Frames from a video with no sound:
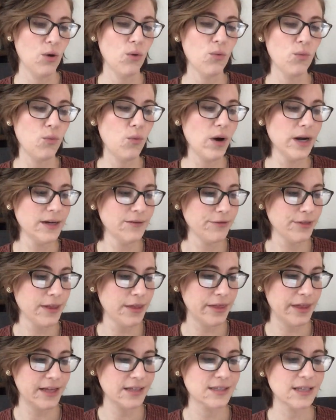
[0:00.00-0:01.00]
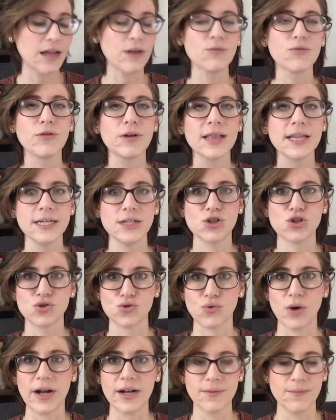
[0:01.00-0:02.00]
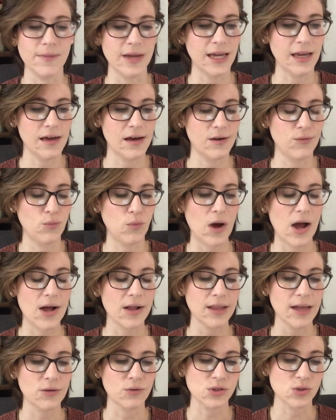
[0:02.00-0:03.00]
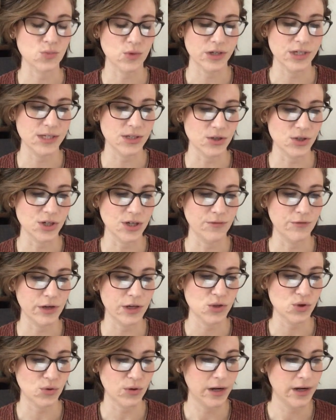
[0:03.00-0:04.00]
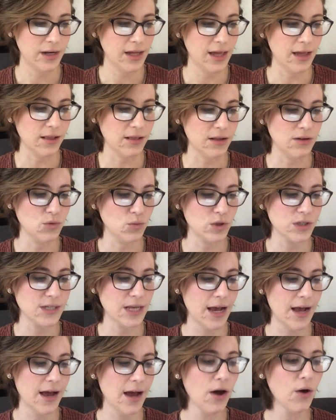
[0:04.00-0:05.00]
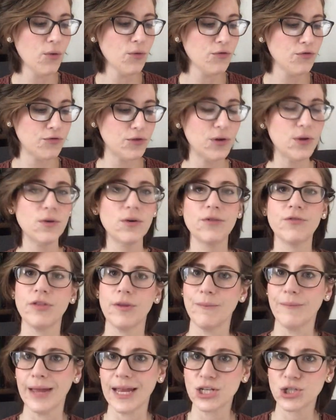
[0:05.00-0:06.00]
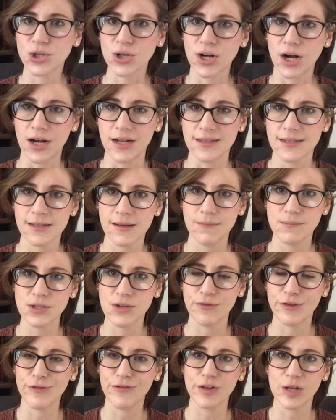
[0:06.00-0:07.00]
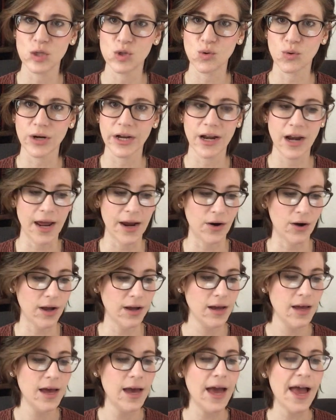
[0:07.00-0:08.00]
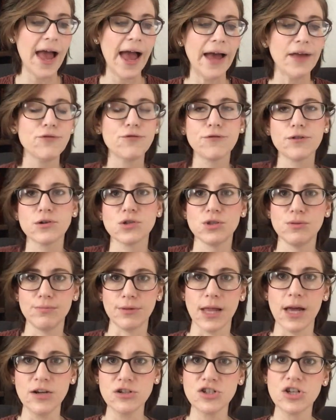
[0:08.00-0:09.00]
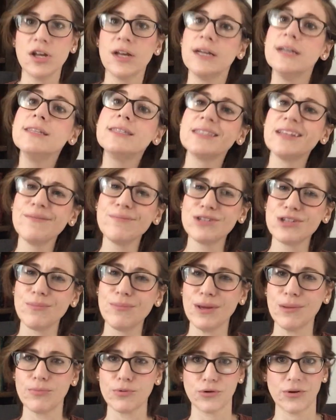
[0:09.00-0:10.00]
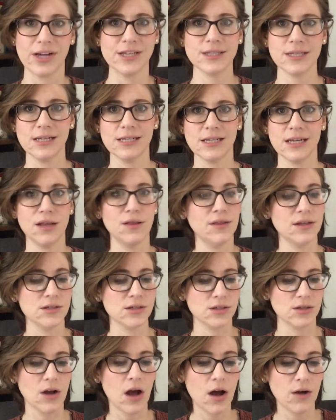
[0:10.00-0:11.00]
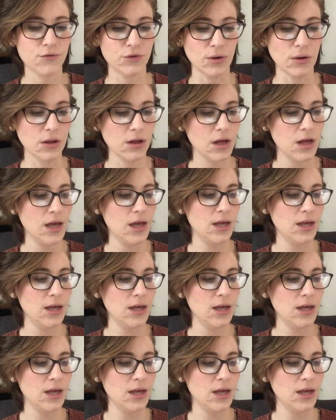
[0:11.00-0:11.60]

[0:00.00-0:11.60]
One of the things that really struck me while I was researching Victorian England was how few of the major concepts of the Victorian era, at first blush, seem to be present in this novel.